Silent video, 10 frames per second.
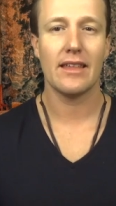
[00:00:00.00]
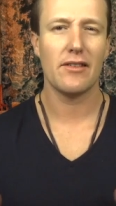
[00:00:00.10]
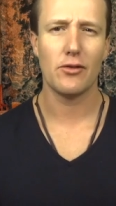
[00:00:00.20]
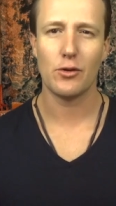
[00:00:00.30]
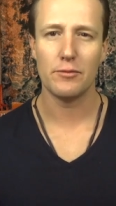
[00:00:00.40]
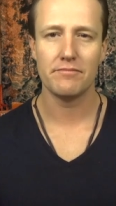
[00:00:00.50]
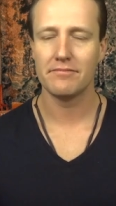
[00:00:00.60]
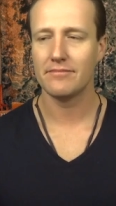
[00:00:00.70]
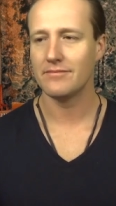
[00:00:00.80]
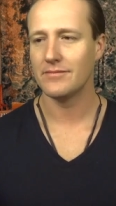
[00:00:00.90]
Therefore,
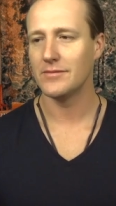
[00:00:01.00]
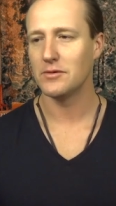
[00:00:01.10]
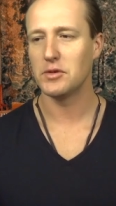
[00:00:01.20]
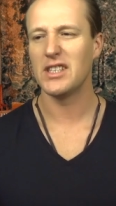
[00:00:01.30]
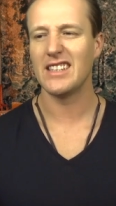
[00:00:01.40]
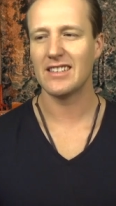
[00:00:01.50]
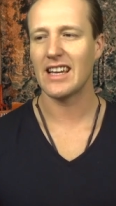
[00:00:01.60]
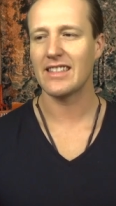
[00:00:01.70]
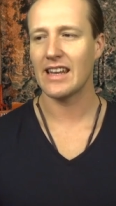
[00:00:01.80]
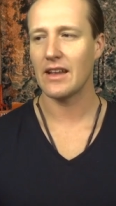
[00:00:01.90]
we need to
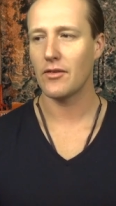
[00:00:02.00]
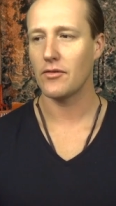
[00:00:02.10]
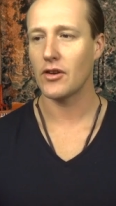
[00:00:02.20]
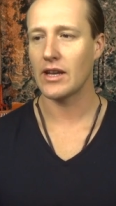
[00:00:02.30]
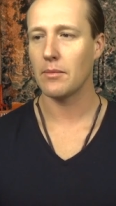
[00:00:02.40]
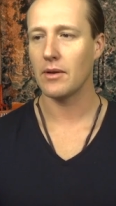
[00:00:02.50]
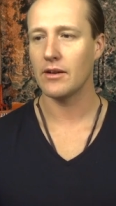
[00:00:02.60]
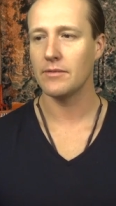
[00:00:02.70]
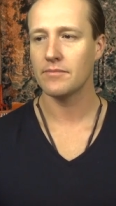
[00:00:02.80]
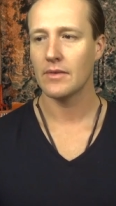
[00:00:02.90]
cut that out of
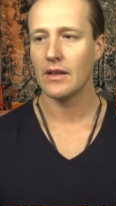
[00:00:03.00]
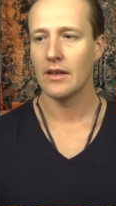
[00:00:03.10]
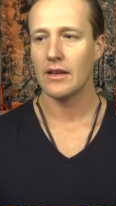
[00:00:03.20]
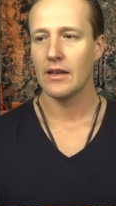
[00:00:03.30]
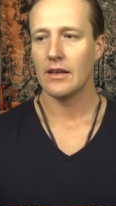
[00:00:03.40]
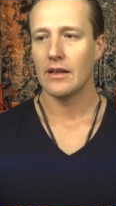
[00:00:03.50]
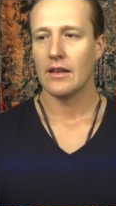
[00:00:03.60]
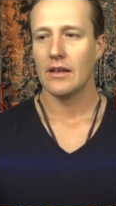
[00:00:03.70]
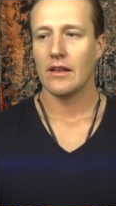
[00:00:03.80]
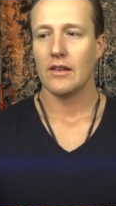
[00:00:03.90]
vocabulary
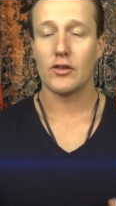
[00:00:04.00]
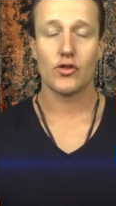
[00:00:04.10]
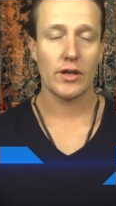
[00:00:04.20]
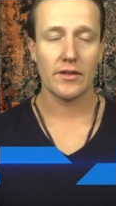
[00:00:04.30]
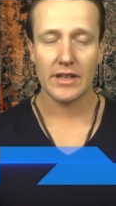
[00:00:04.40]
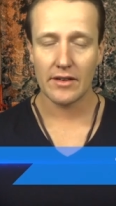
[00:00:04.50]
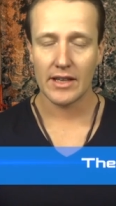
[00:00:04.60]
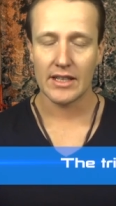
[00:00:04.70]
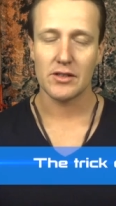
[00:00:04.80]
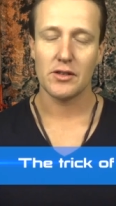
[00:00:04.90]
the trick of
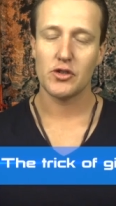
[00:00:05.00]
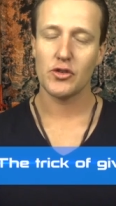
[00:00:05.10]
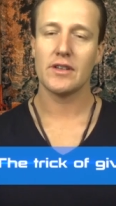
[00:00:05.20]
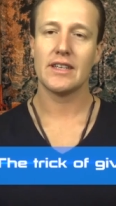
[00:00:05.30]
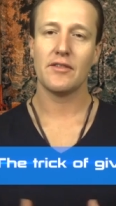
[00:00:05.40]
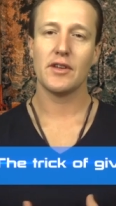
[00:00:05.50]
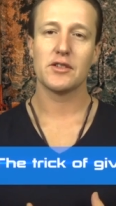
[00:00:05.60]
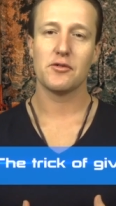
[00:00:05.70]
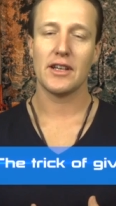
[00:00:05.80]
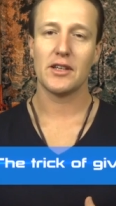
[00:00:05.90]
giving. So the trick of giving
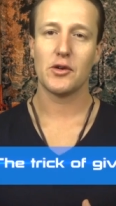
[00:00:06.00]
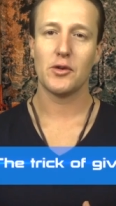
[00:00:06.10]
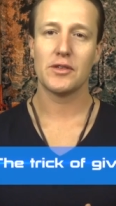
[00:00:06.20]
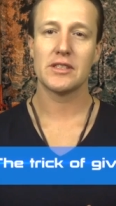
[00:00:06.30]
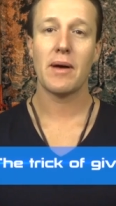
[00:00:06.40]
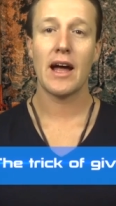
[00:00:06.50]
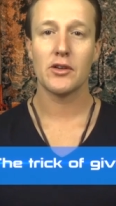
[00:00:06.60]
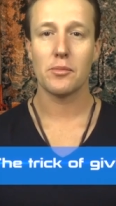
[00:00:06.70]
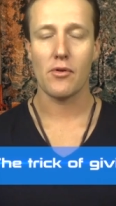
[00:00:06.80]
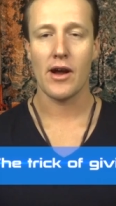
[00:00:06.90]
is really cool. There's a part of
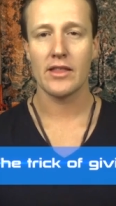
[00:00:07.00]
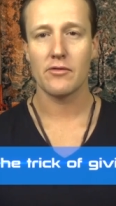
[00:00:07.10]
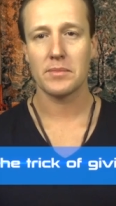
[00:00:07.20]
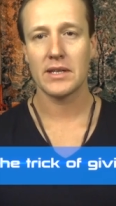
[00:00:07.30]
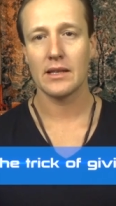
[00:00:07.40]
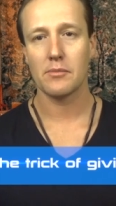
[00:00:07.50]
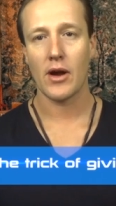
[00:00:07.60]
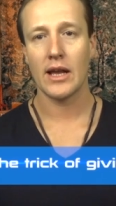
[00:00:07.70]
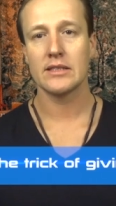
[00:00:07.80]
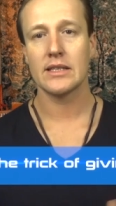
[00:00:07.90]
your brain, the reptilian
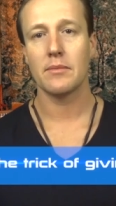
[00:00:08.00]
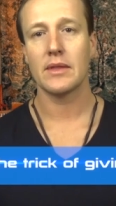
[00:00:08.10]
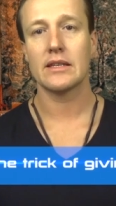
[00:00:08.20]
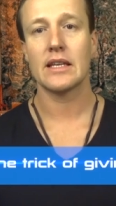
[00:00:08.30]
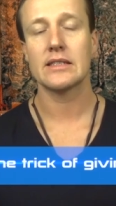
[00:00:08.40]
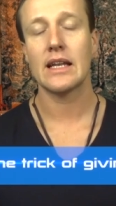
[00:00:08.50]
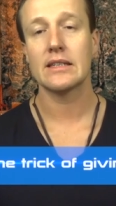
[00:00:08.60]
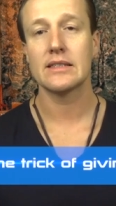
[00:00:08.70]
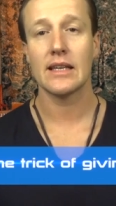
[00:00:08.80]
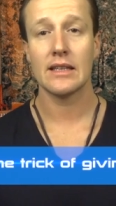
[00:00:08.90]
brainstem, that doesn't
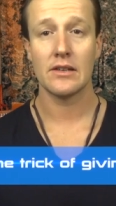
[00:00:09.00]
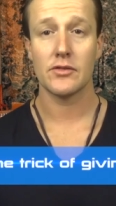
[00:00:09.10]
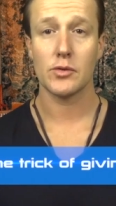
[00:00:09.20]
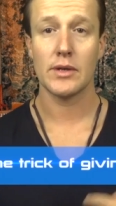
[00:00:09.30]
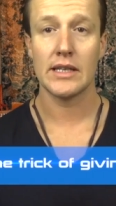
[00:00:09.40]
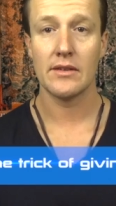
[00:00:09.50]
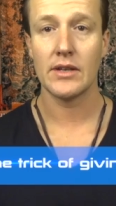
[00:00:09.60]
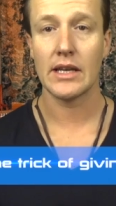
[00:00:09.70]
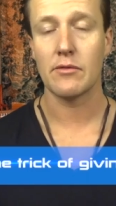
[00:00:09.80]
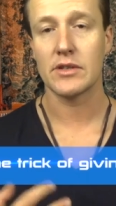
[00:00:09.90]
understand the difference between
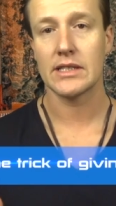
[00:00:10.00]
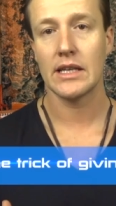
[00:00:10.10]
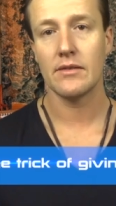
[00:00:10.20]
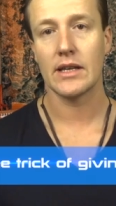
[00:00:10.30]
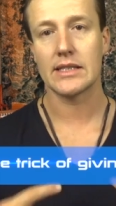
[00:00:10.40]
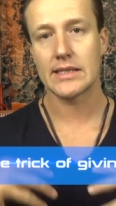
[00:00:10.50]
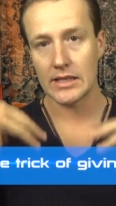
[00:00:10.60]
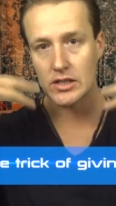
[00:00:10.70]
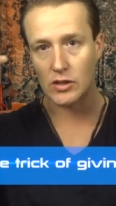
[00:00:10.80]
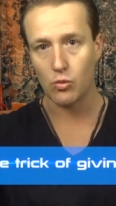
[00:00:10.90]
giving and receiving. It
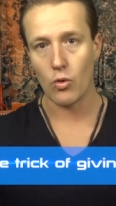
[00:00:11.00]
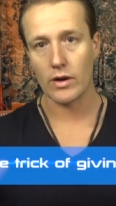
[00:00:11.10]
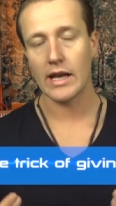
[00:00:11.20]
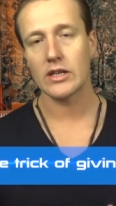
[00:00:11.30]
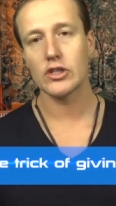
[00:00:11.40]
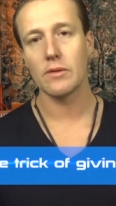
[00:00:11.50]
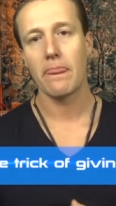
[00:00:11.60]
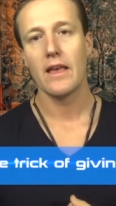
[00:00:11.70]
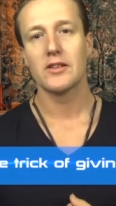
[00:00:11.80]
sees it as one action.